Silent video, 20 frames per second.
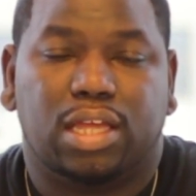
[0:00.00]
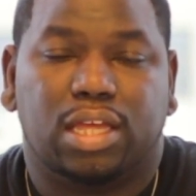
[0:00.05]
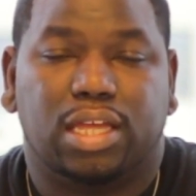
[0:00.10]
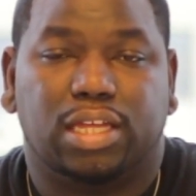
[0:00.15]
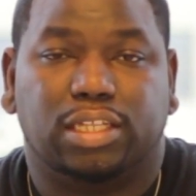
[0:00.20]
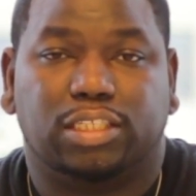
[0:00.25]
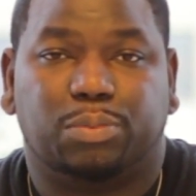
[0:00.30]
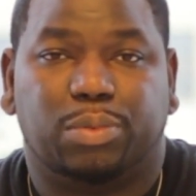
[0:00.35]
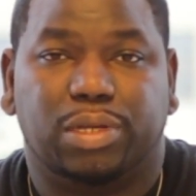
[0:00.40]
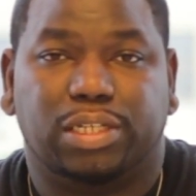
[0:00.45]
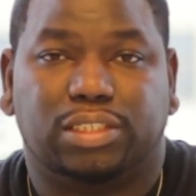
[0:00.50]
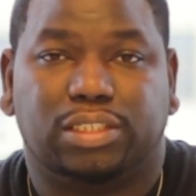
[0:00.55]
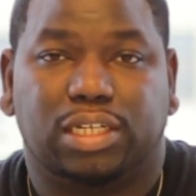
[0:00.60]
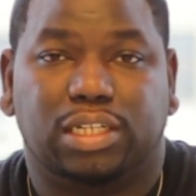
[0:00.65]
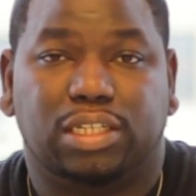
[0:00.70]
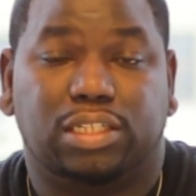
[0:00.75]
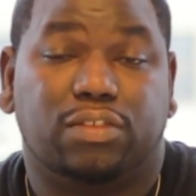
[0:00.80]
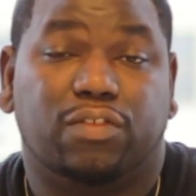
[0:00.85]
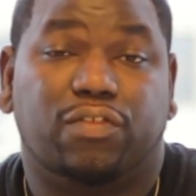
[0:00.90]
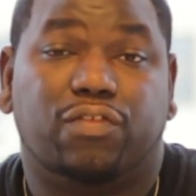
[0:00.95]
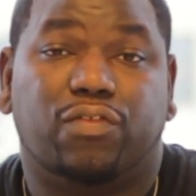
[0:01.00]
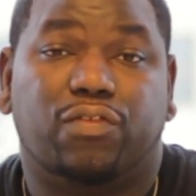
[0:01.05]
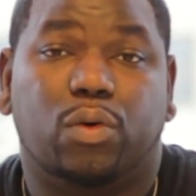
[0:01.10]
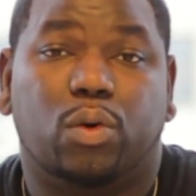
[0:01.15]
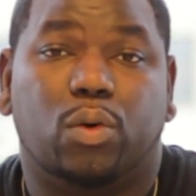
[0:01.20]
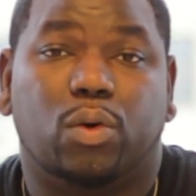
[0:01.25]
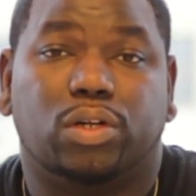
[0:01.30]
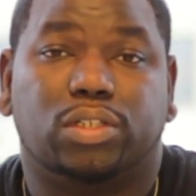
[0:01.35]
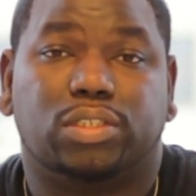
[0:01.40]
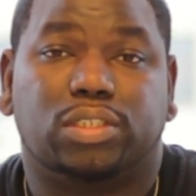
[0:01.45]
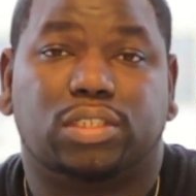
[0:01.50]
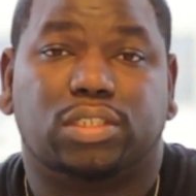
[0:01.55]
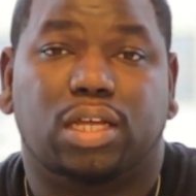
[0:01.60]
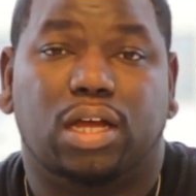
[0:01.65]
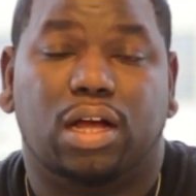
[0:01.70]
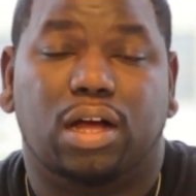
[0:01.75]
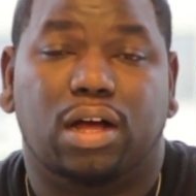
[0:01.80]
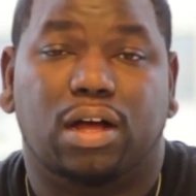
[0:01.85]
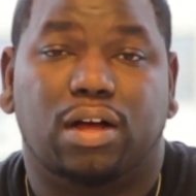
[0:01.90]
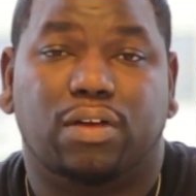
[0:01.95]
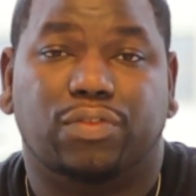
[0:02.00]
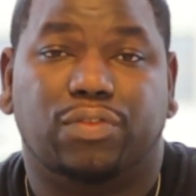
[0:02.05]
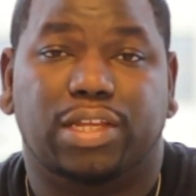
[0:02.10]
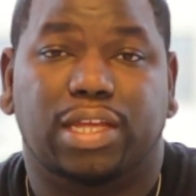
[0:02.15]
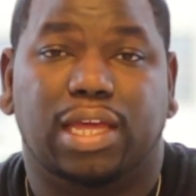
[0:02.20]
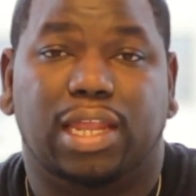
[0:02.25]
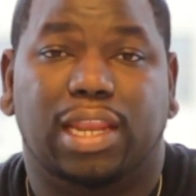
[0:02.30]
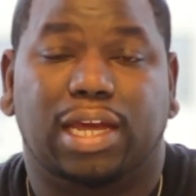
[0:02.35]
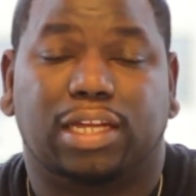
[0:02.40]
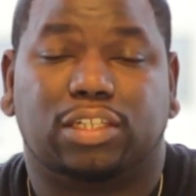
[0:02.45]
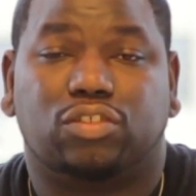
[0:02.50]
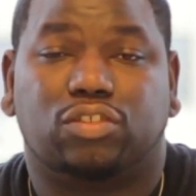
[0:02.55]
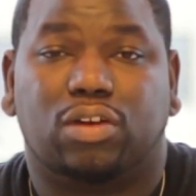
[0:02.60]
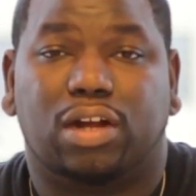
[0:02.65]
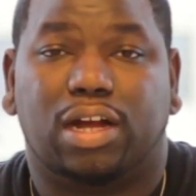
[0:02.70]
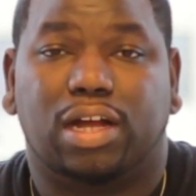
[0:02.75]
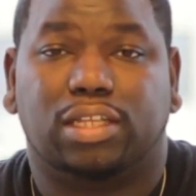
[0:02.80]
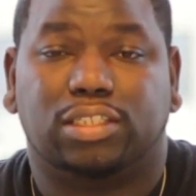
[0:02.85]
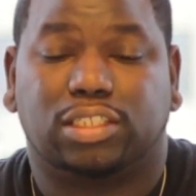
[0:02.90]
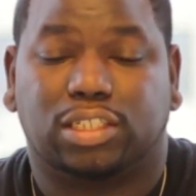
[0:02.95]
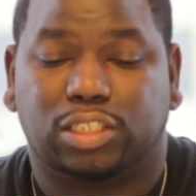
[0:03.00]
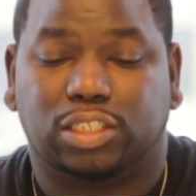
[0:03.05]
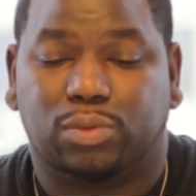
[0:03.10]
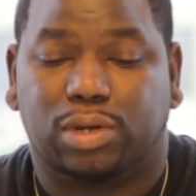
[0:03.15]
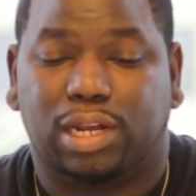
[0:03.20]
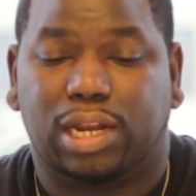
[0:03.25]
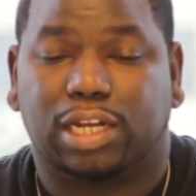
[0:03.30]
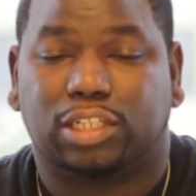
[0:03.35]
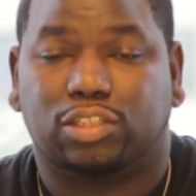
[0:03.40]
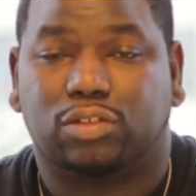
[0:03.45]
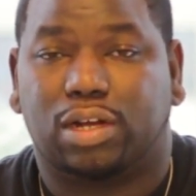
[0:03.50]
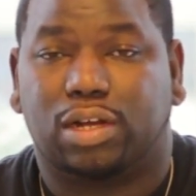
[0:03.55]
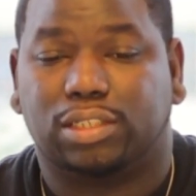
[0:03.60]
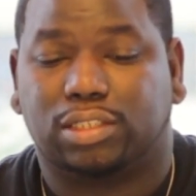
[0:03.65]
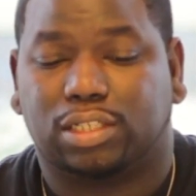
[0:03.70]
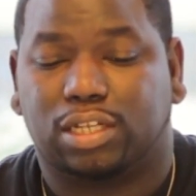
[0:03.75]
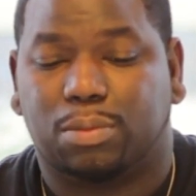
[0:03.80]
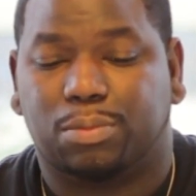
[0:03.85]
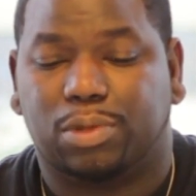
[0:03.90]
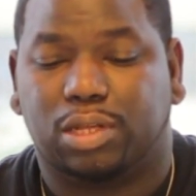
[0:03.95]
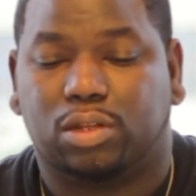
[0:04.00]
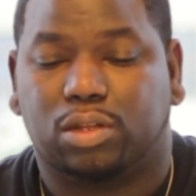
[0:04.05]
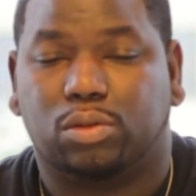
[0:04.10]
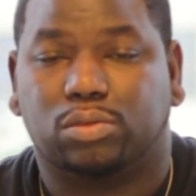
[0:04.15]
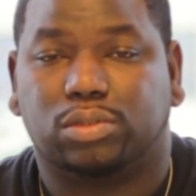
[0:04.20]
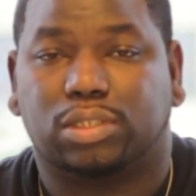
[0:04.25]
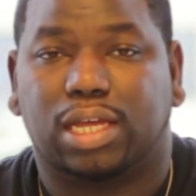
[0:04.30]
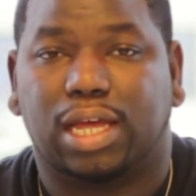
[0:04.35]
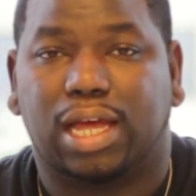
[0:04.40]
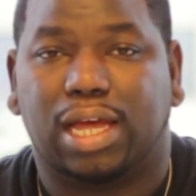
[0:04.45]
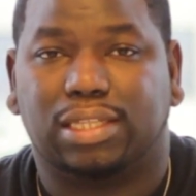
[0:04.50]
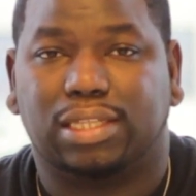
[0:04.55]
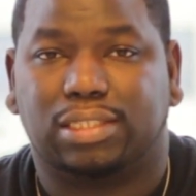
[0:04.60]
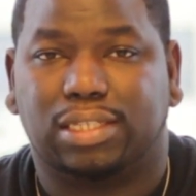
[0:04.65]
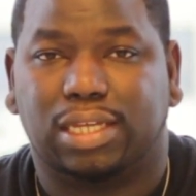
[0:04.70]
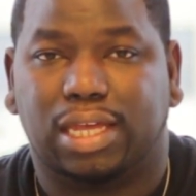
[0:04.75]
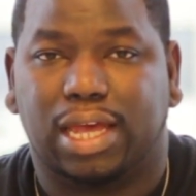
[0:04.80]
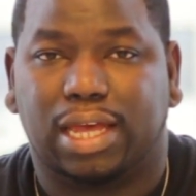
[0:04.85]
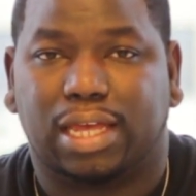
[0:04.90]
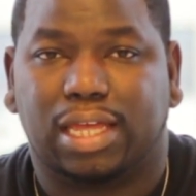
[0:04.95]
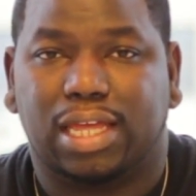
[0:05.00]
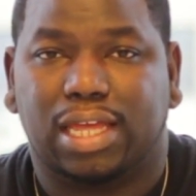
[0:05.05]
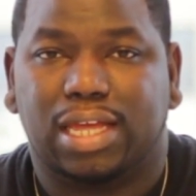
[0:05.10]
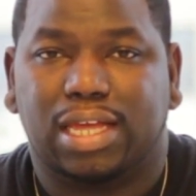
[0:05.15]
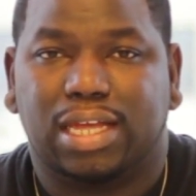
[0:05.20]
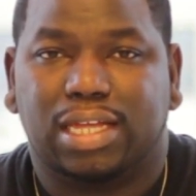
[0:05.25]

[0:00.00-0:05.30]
is basically the force of the electrons, because when electrons come in close contact,